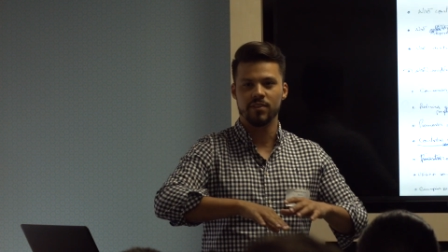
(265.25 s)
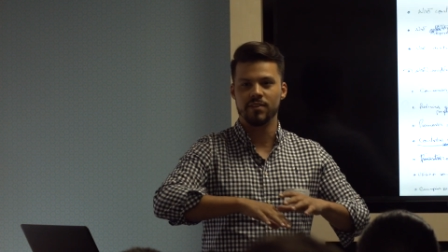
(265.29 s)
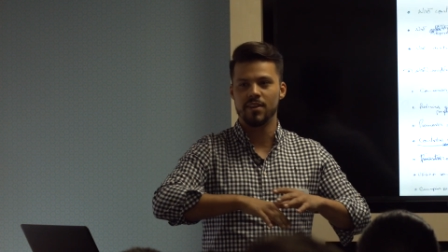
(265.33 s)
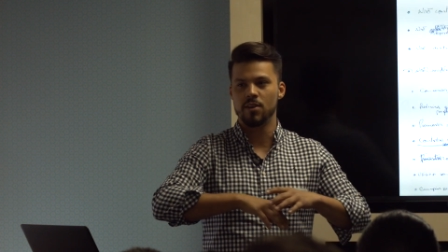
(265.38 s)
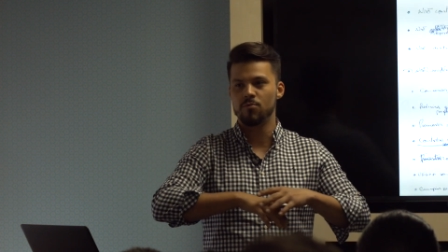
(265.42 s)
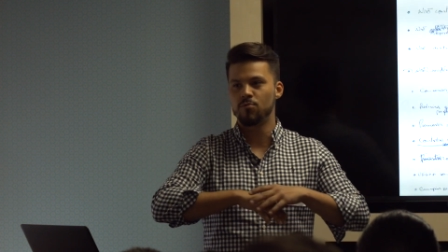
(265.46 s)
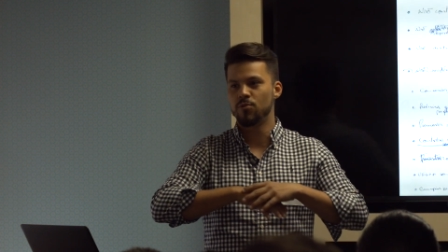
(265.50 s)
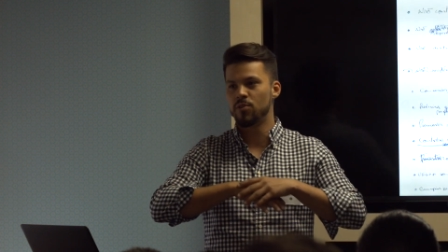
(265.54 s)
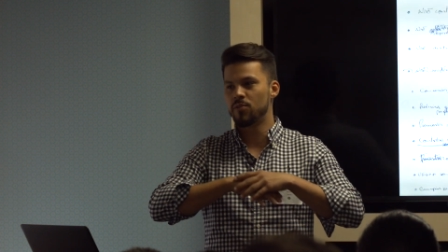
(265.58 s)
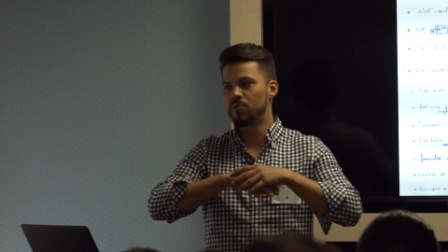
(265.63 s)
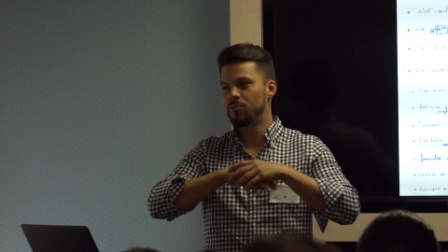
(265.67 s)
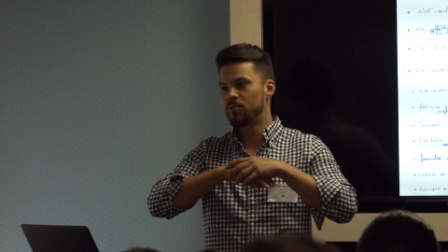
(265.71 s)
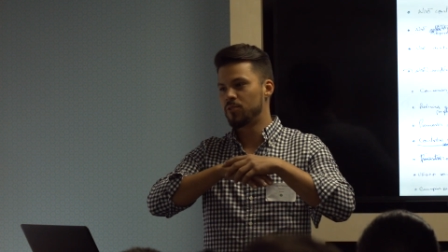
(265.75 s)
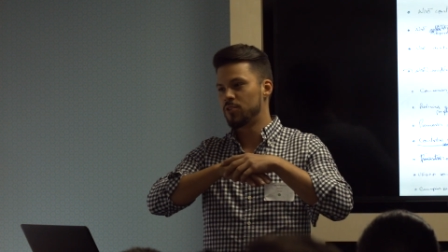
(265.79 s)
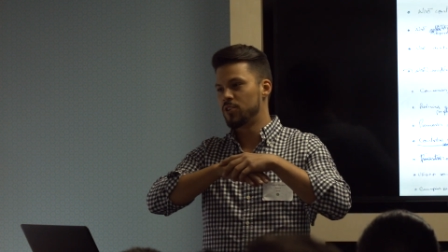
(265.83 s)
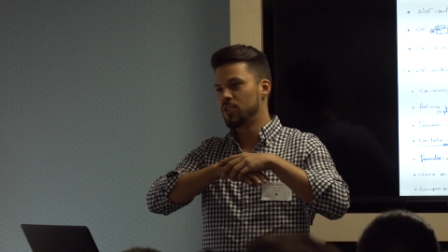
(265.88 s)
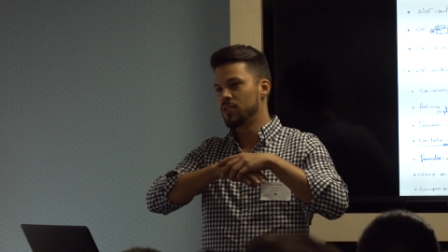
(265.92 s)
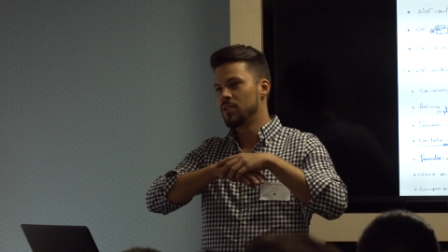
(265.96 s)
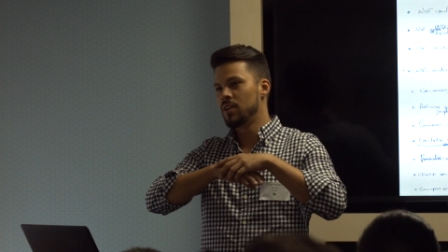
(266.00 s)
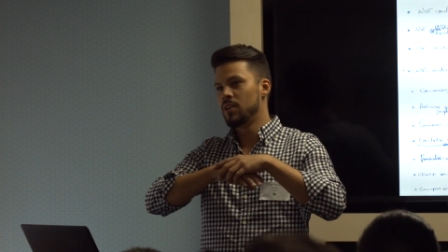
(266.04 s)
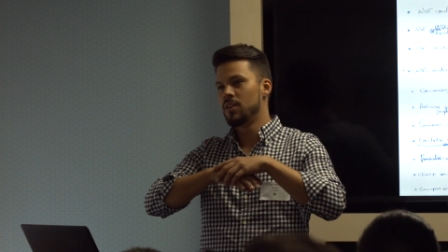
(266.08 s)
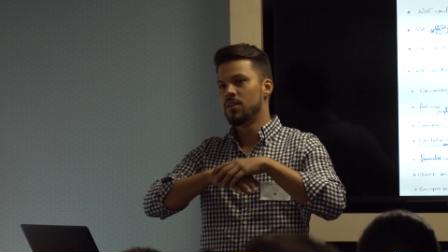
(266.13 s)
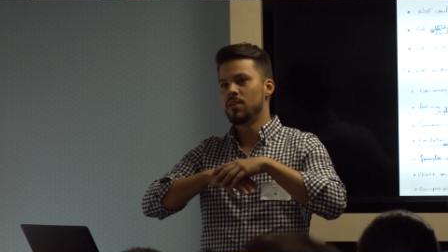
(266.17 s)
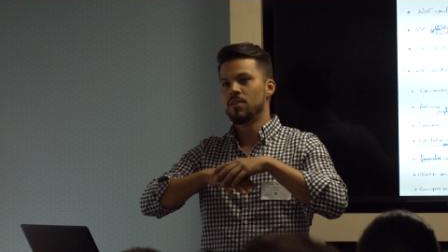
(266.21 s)
They were for,
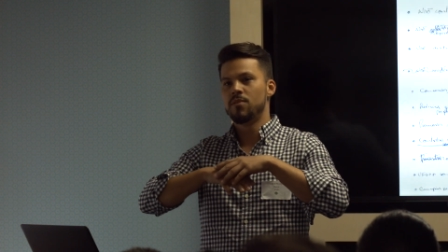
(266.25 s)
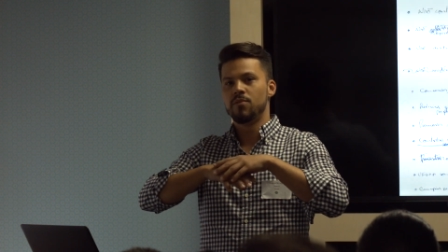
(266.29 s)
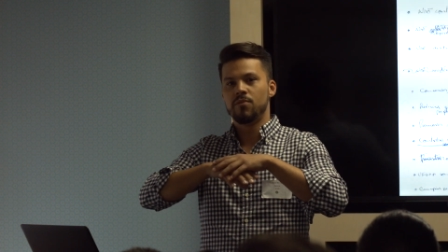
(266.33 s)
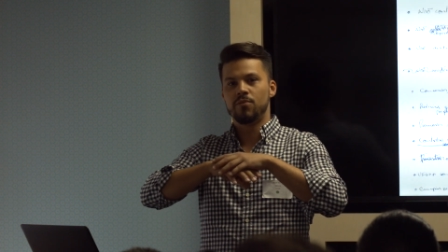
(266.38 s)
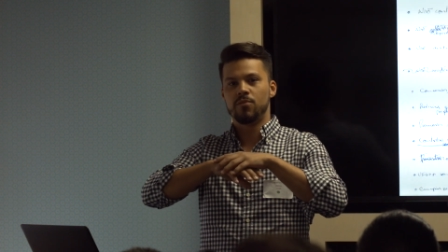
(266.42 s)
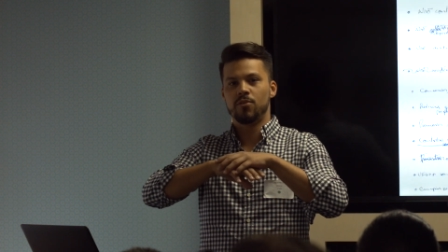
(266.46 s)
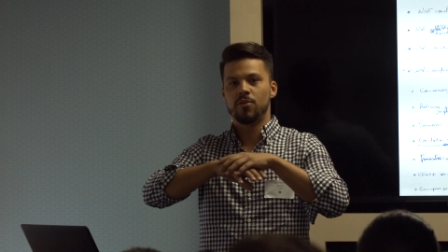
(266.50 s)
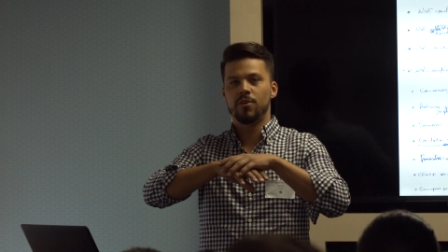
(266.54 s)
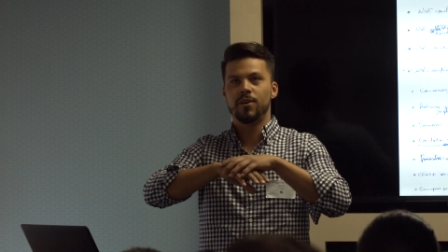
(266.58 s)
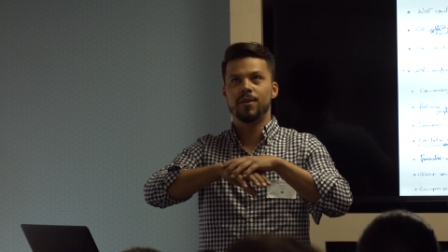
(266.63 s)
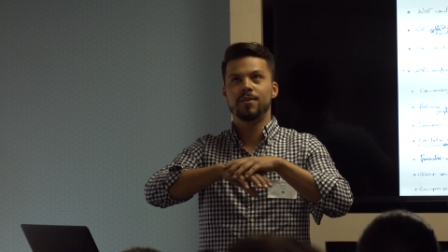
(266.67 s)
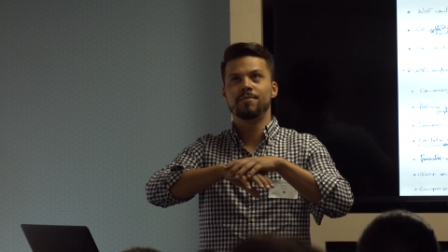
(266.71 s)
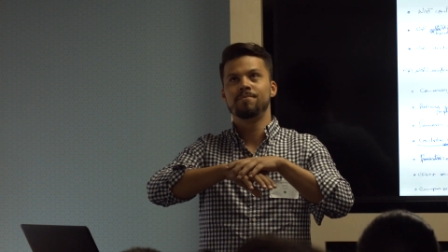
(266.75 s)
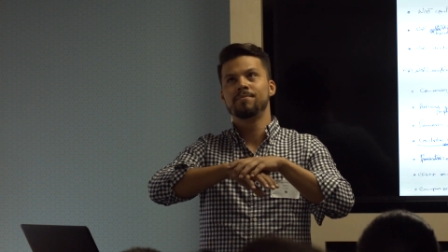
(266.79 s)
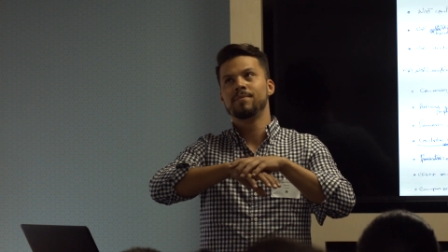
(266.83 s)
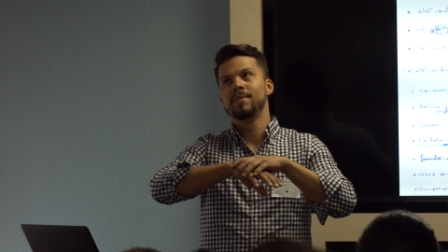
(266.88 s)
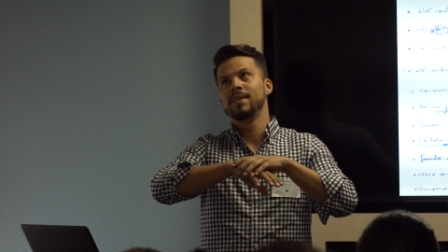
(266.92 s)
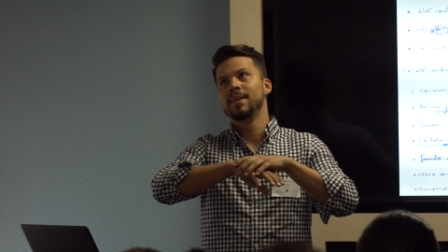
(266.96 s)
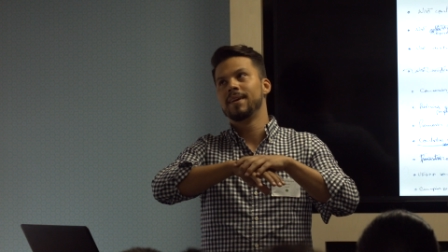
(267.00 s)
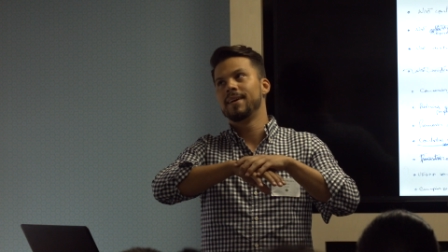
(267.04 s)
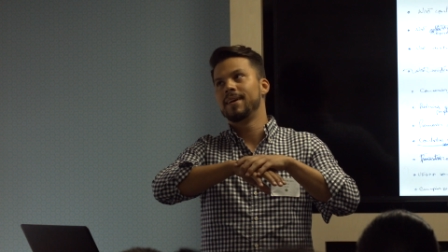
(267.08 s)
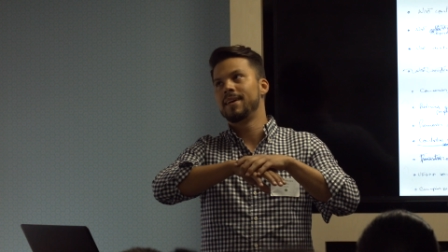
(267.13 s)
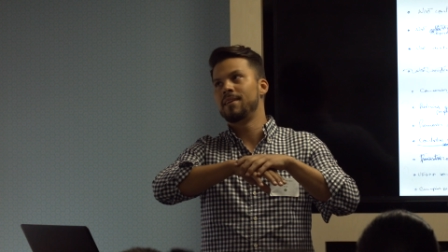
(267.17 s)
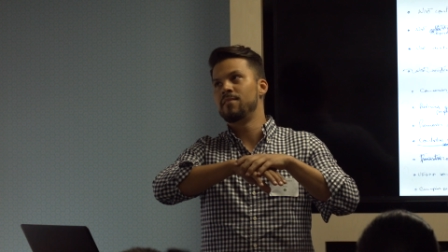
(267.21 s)
for
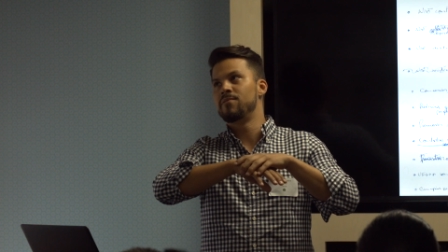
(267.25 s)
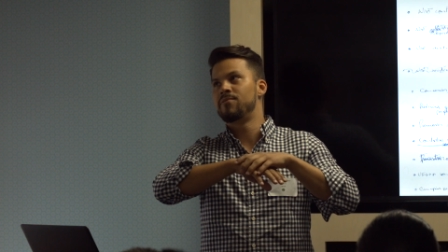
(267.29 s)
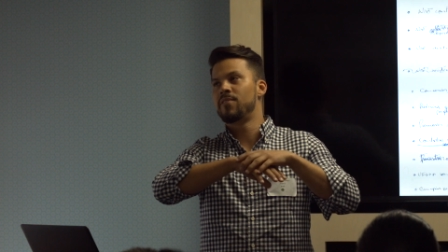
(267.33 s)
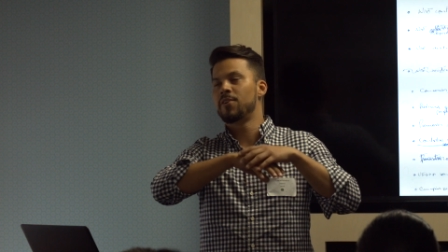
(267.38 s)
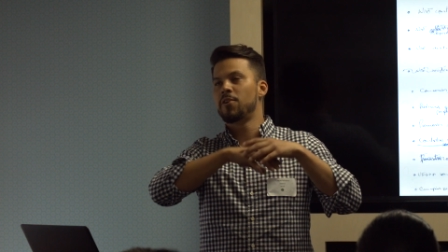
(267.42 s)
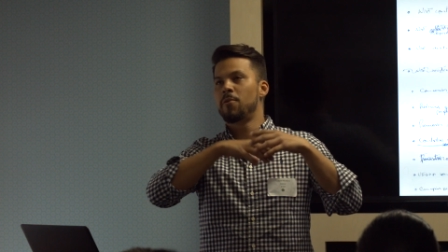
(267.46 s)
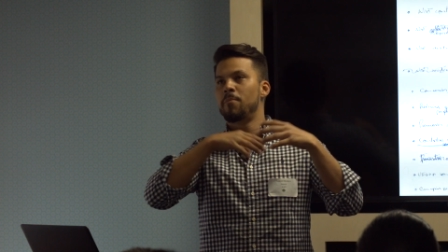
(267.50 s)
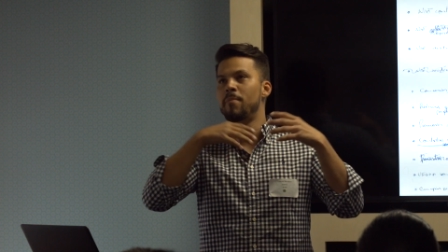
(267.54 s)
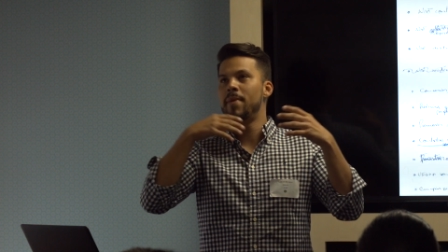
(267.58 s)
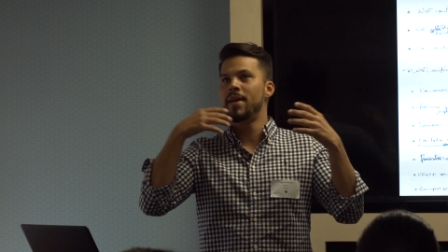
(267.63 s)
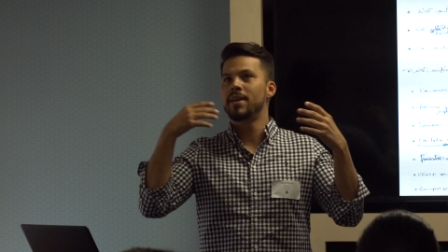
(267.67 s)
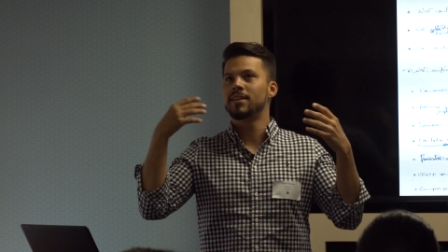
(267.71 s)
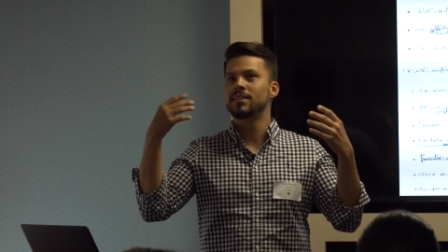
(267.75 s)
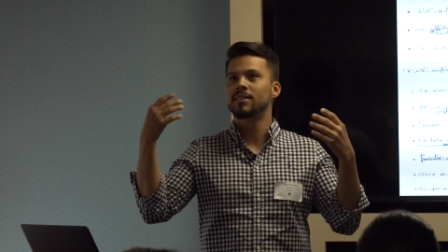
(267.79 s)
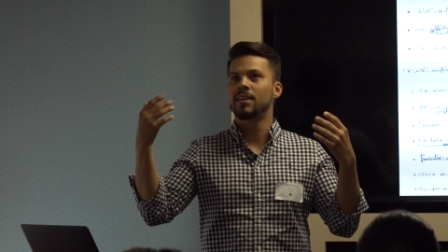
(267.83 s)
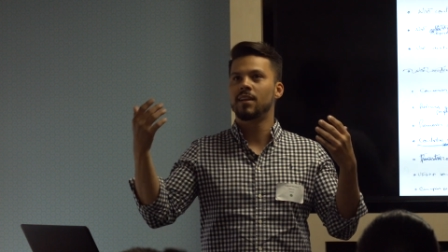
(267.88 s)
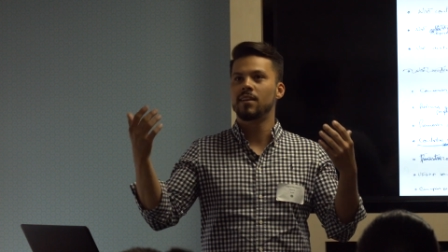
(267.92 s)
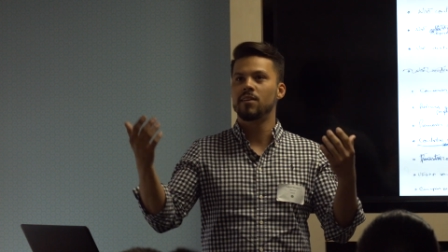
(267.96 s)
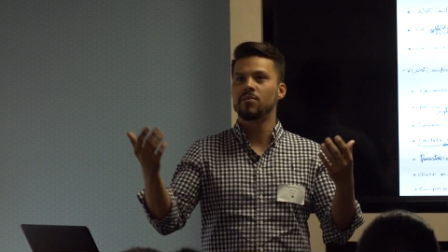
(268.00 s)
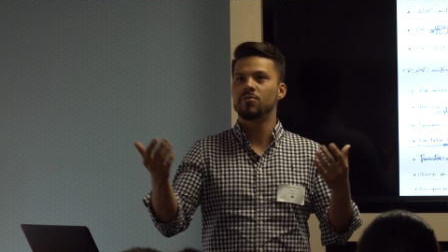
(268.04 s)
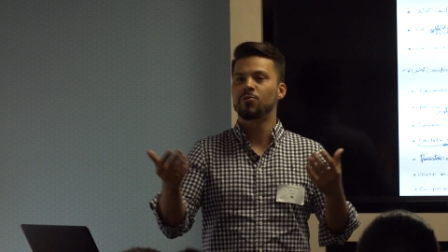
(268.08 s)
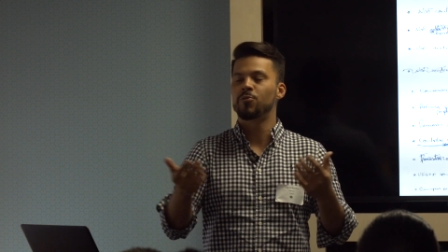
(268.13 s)
environmentally